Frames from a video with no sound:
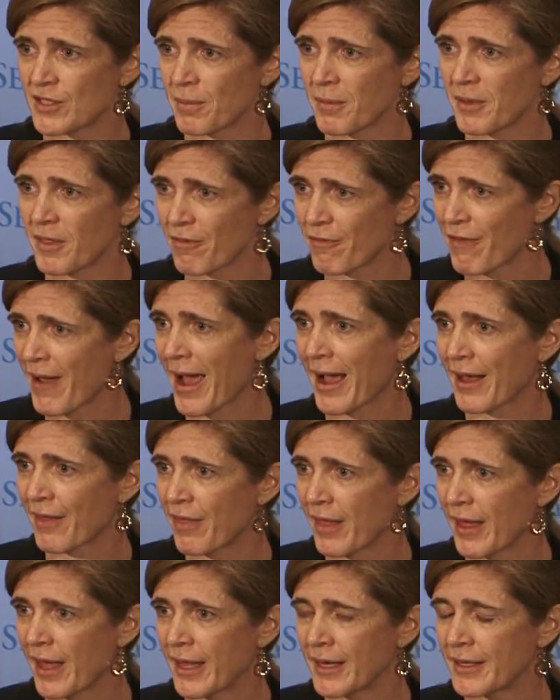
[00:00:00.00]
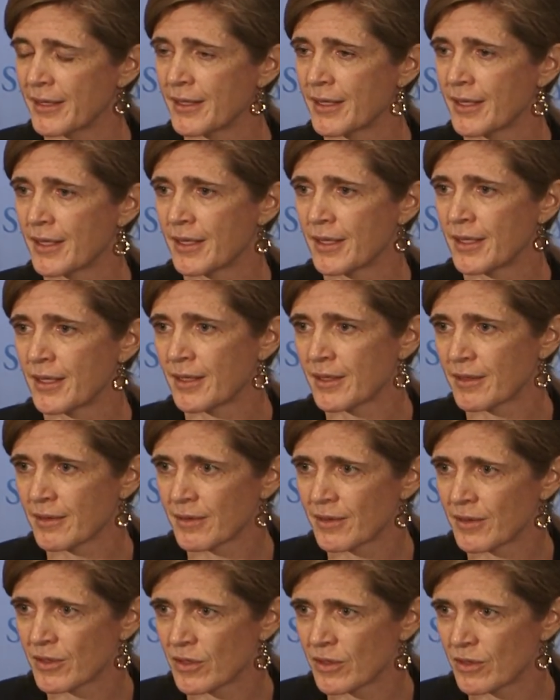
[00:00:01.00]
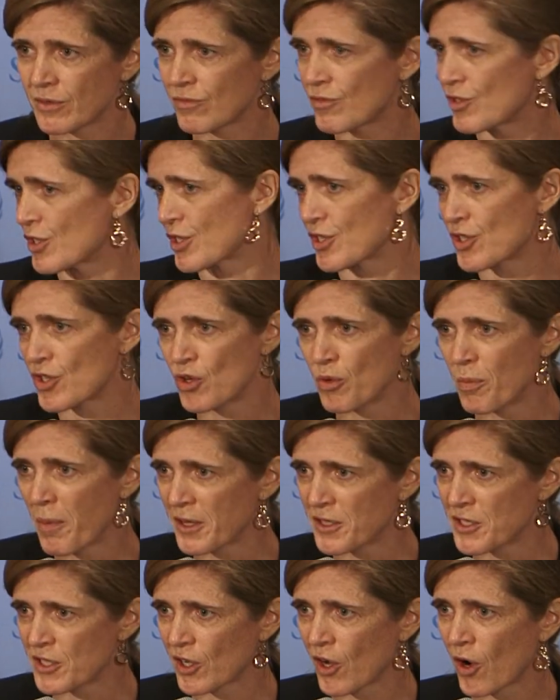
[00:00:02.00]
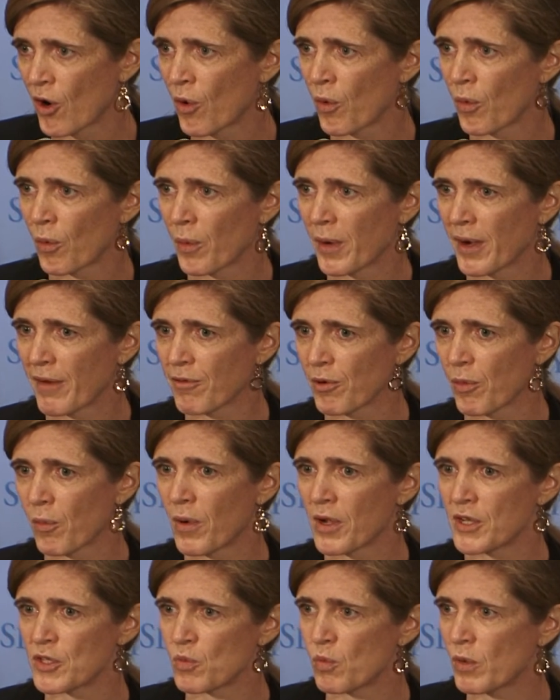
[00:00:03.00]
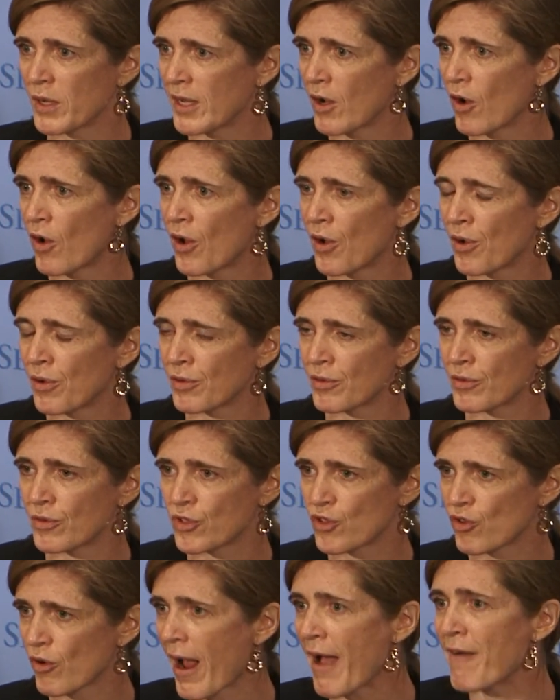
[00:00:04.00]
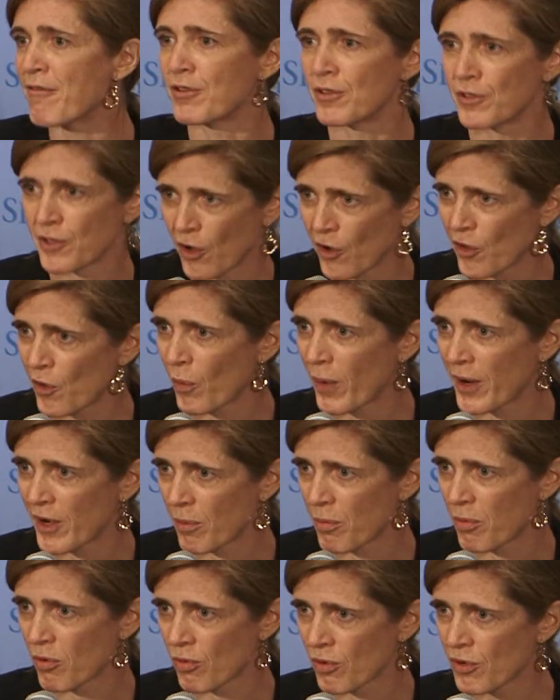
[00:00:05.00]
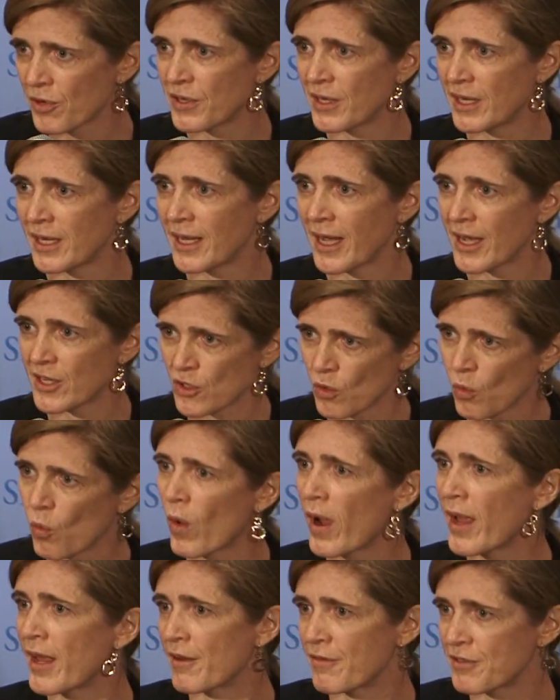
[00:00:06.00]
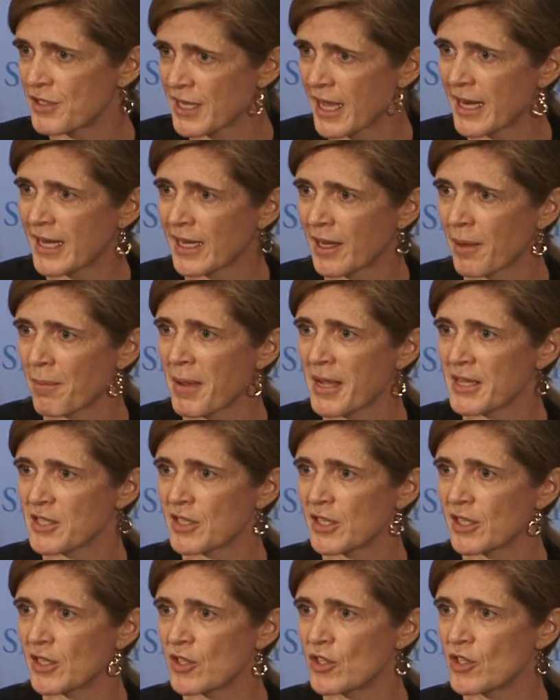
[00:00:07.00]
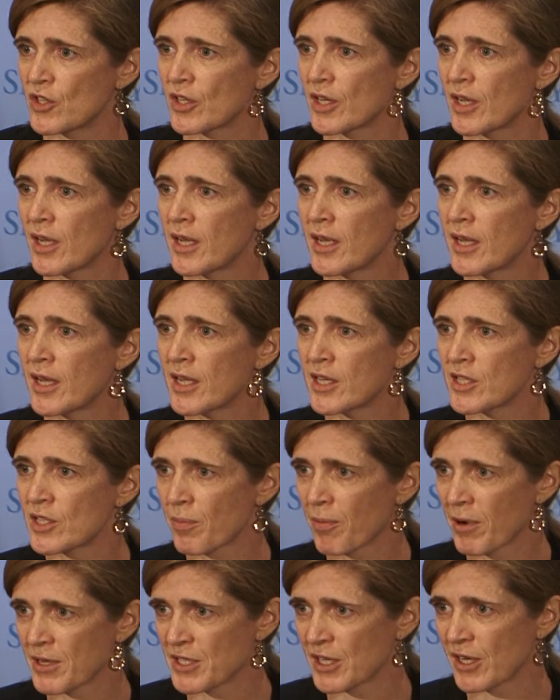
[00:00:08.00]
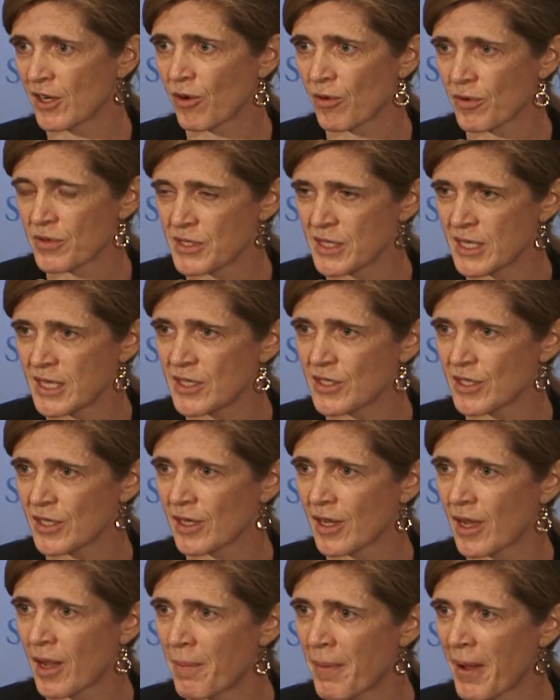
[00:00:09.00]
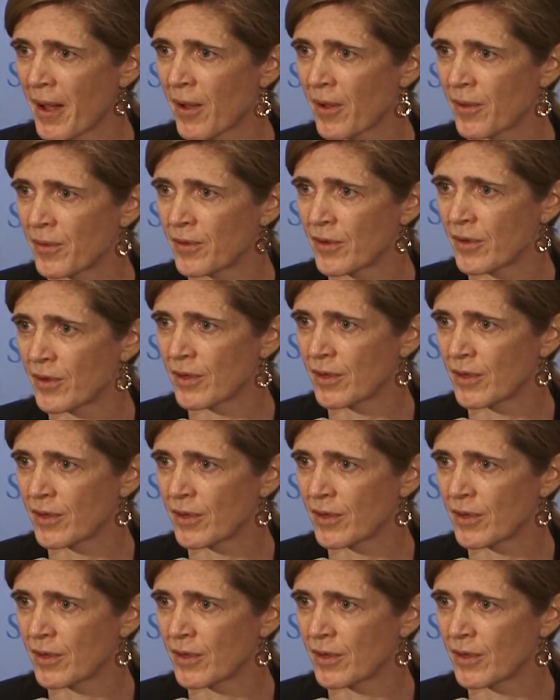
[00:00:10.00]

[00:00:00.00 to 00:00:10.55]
I mean, the fact that just 2 months ago, or whenever it was, we all traveled all the way to Burundi as a way of sending a message to President Nkurunziza about